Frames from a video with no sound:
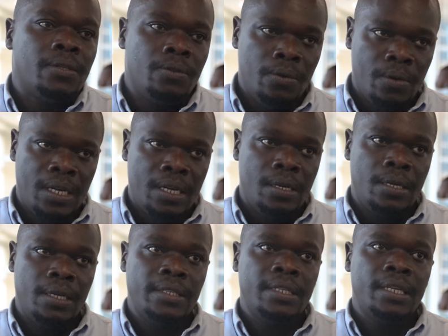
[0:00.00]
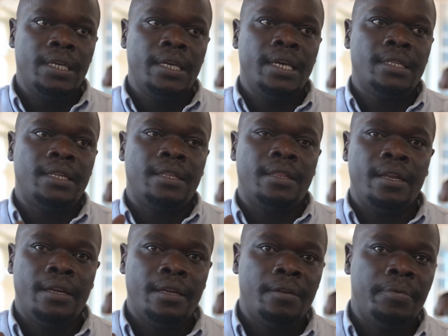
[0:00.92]
So you can easily get a
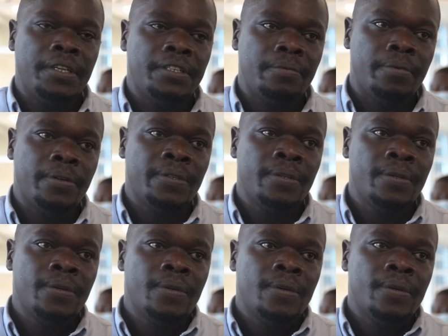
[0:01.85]
300-page report